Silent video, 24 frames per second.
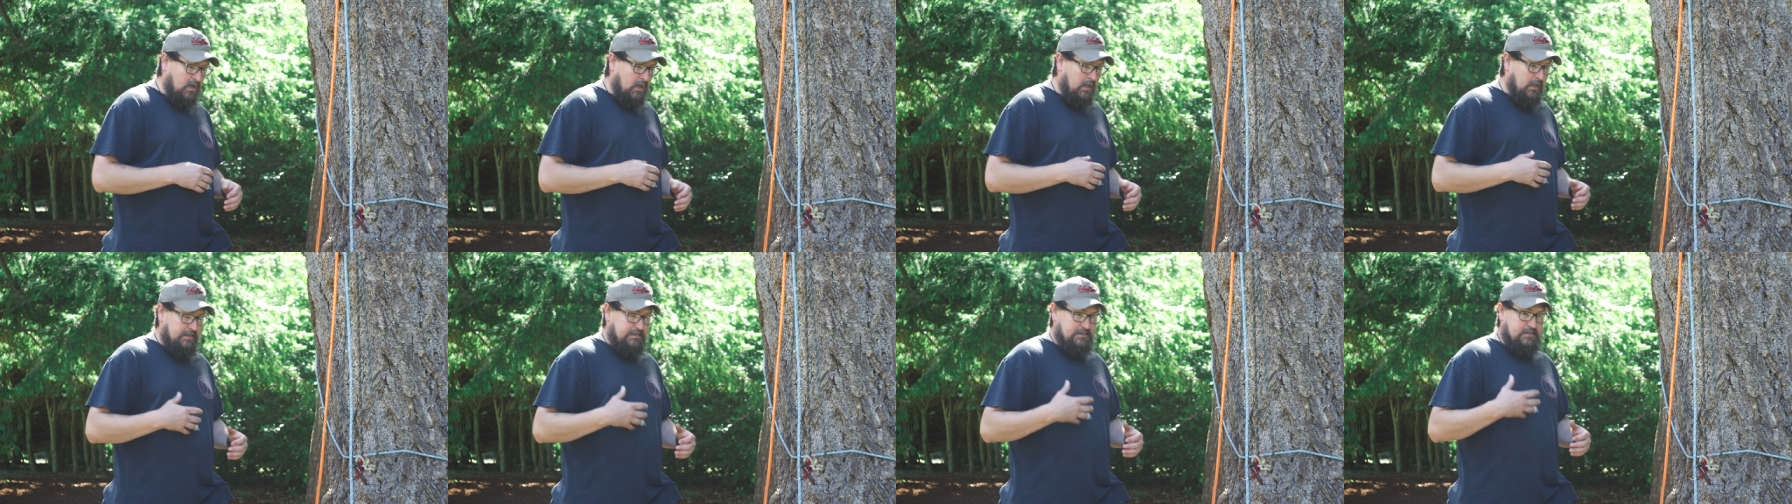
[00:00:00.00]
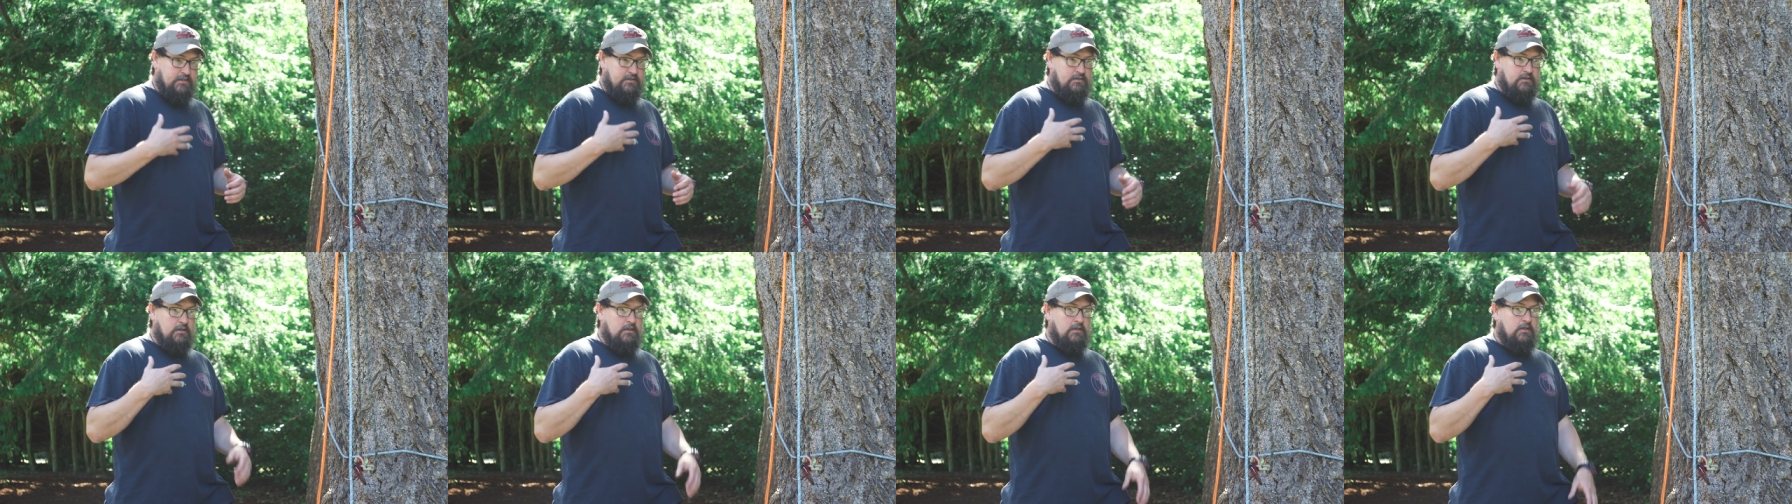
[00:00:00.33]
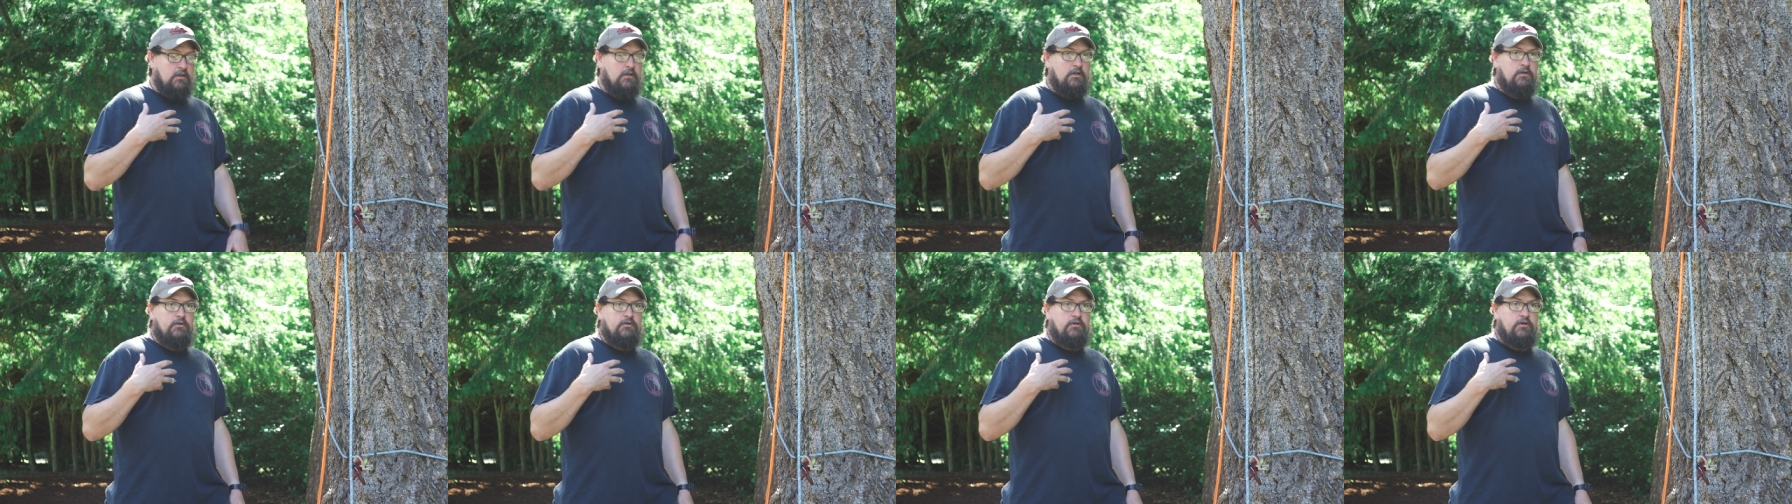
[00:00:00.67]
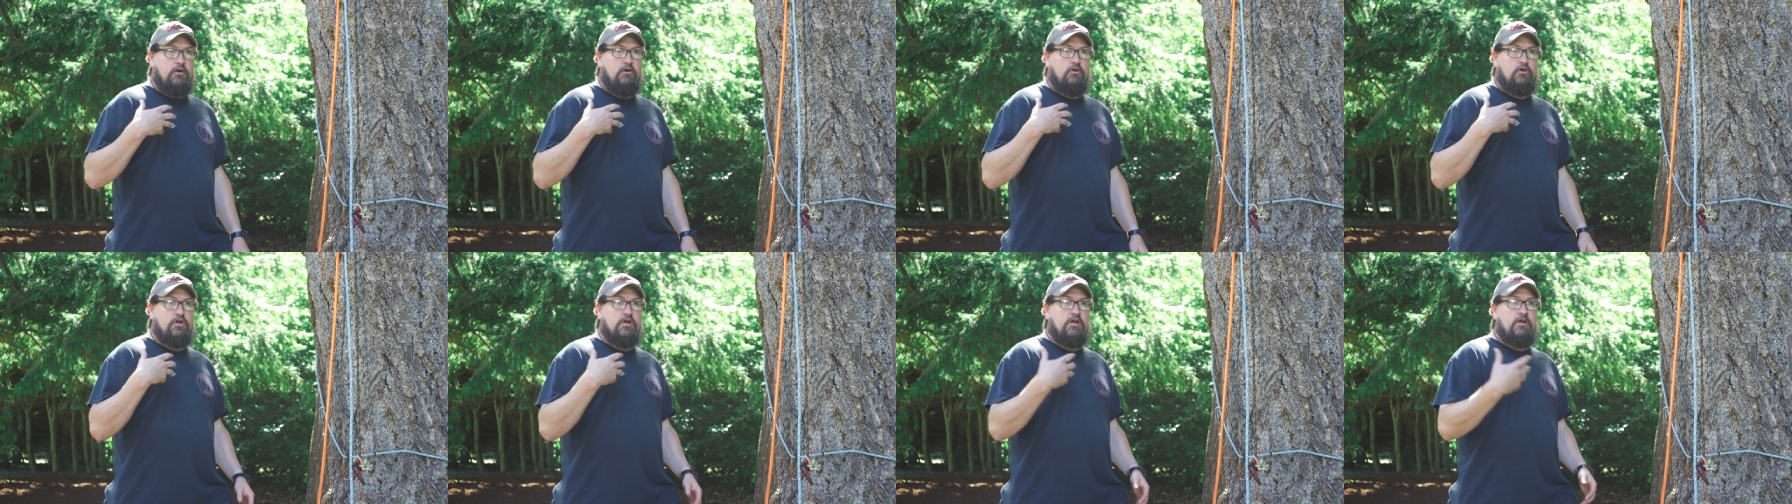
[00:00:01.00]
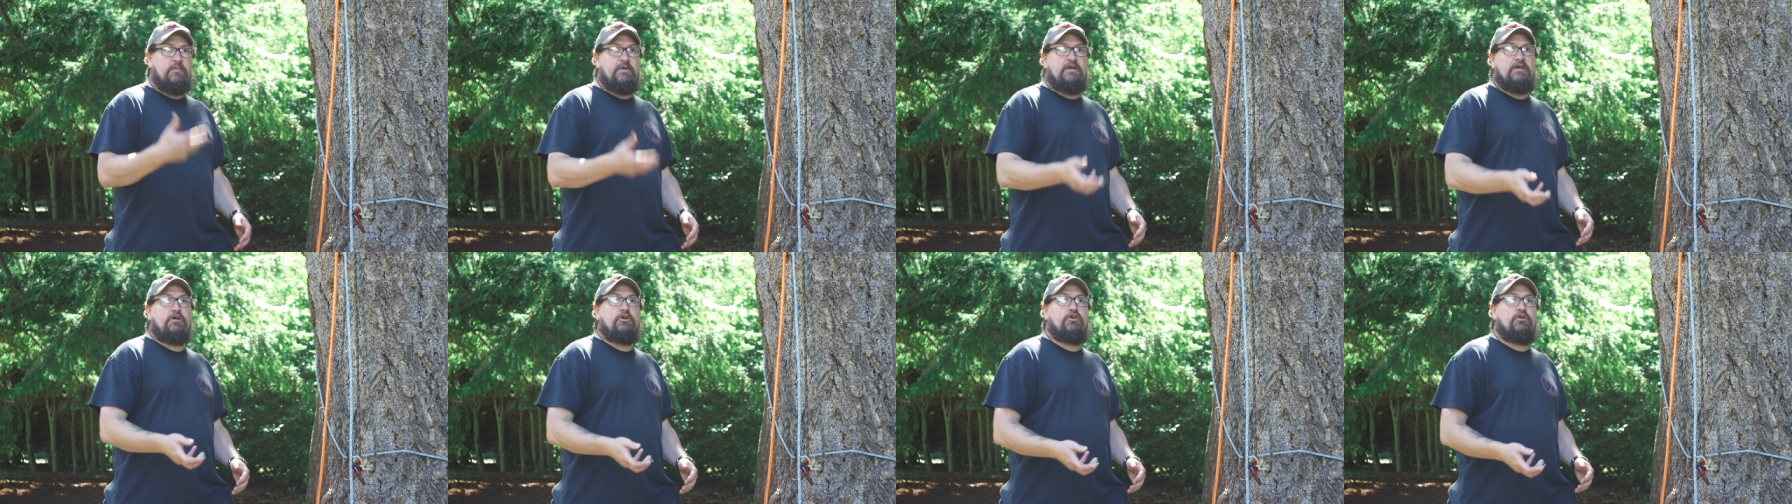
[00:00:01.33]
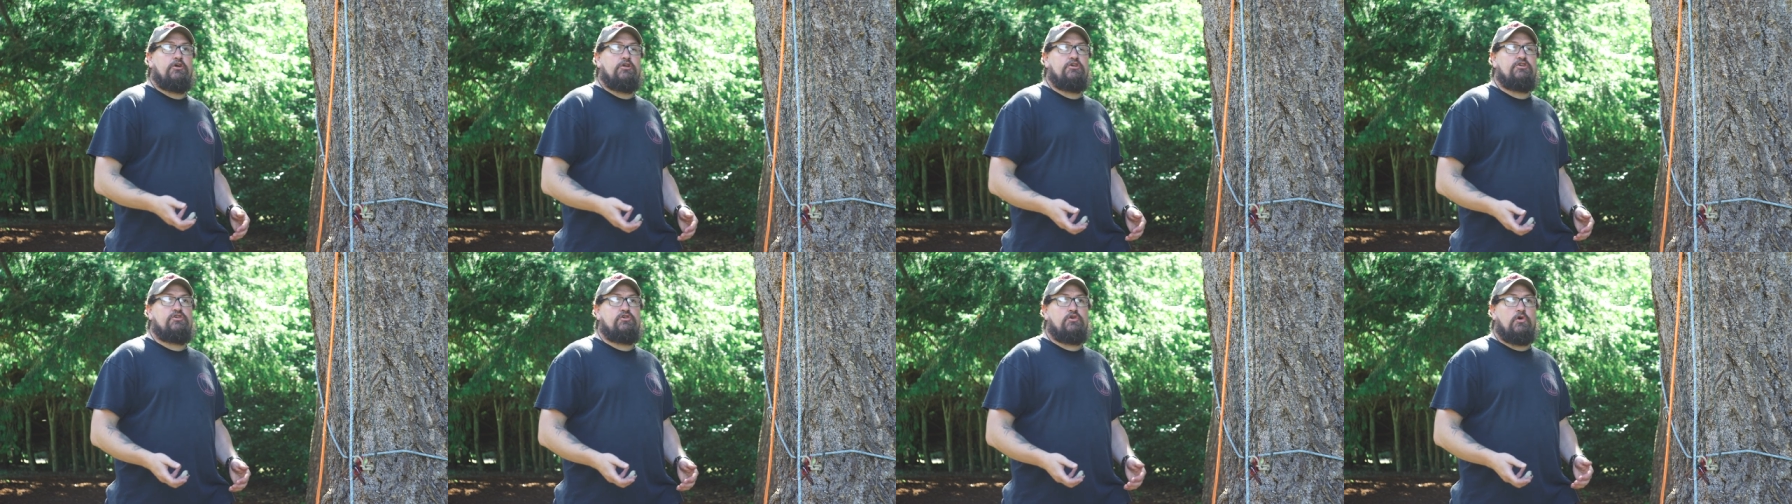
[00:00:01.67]
Is it, you know, going to be a
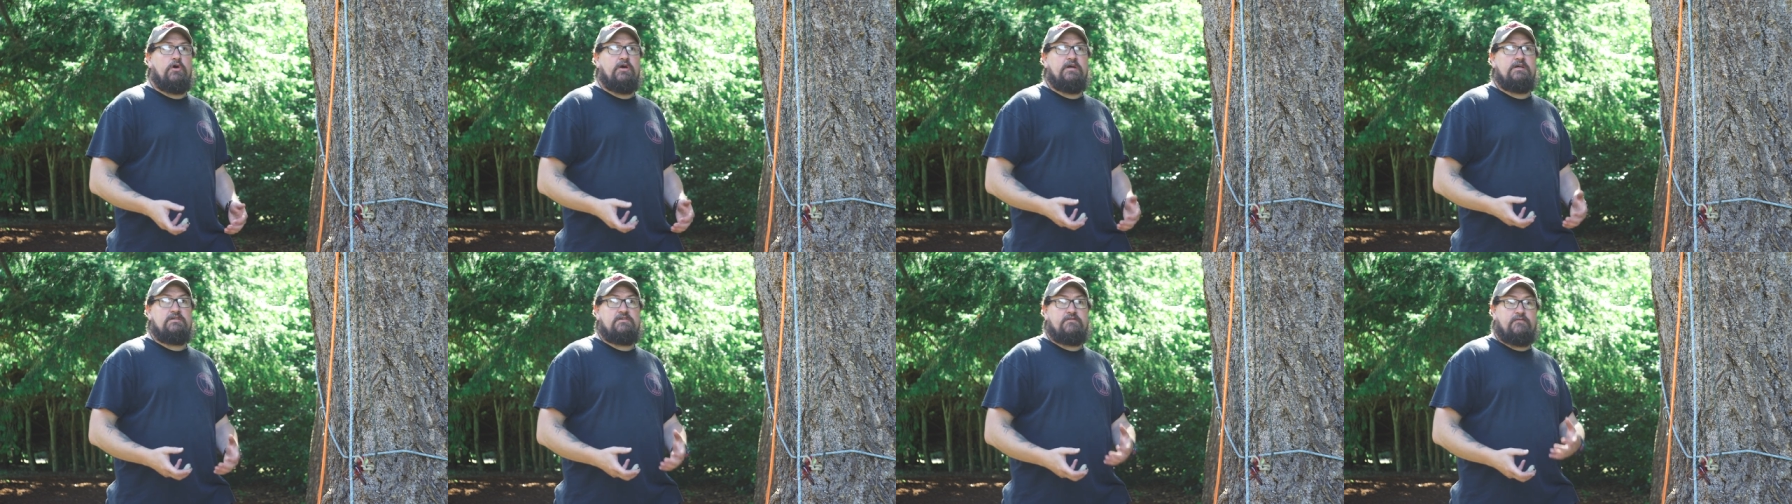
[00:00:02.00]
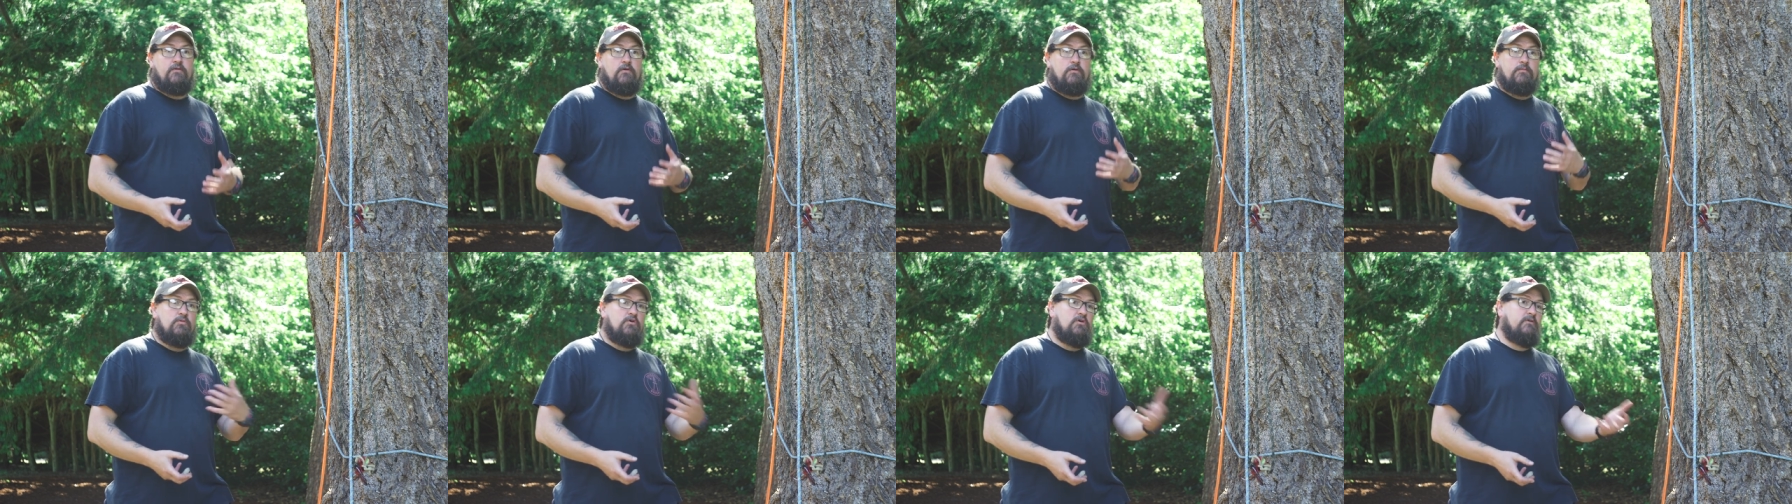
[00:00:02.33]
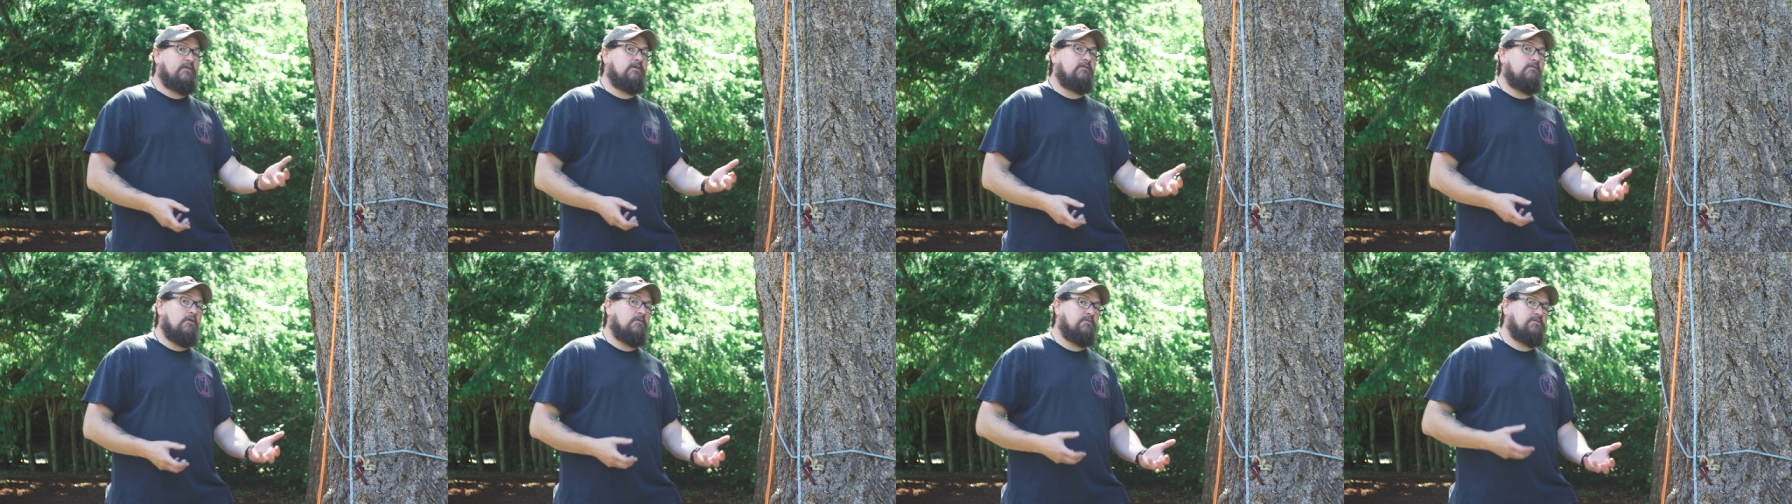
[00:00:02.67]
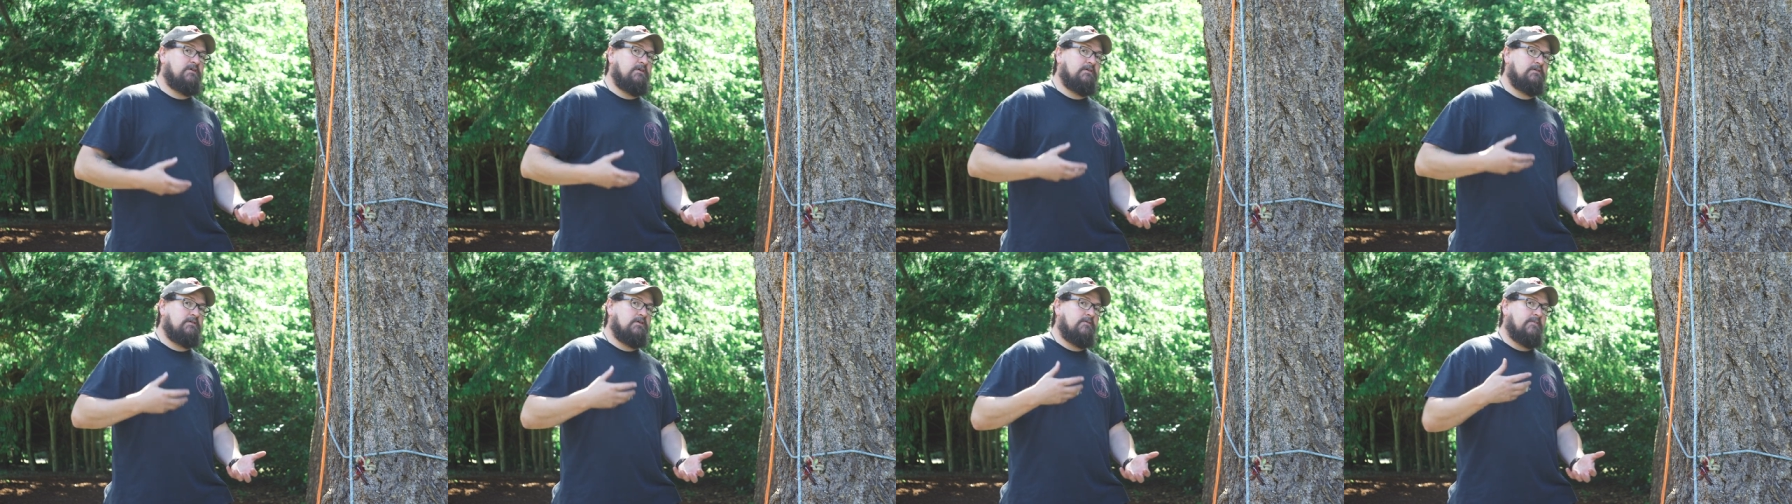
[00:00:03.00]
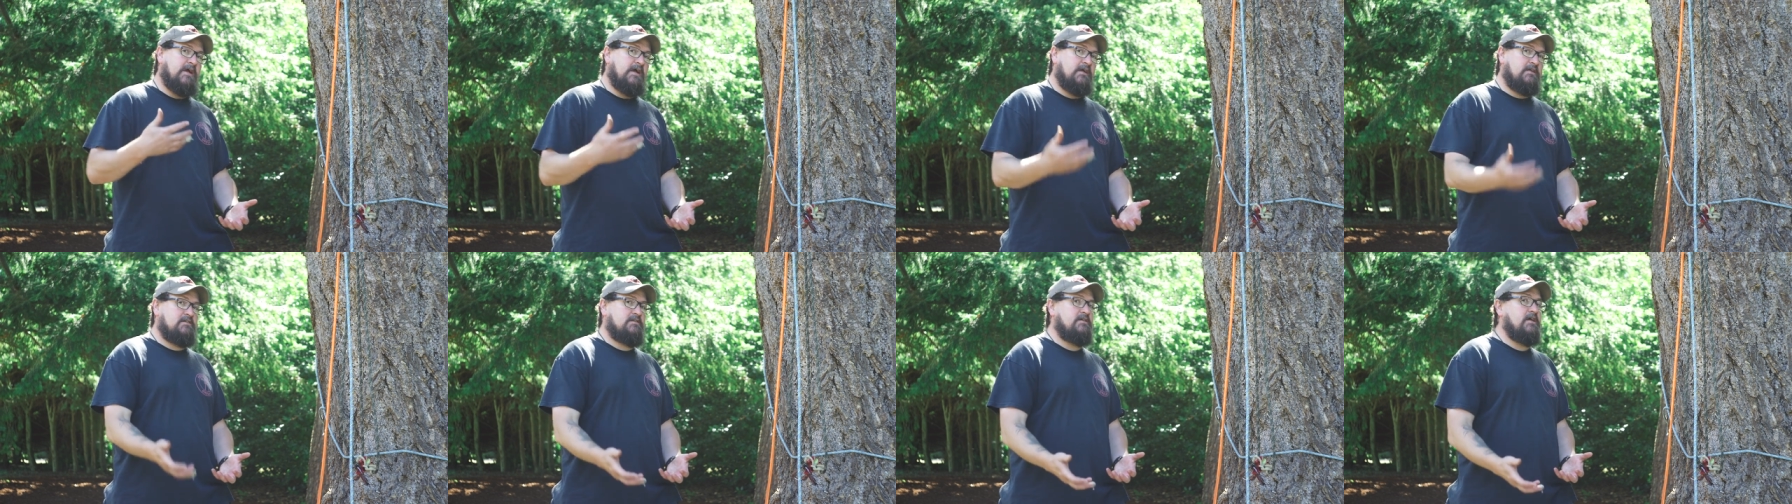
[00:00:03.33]
good choice for moving rope system and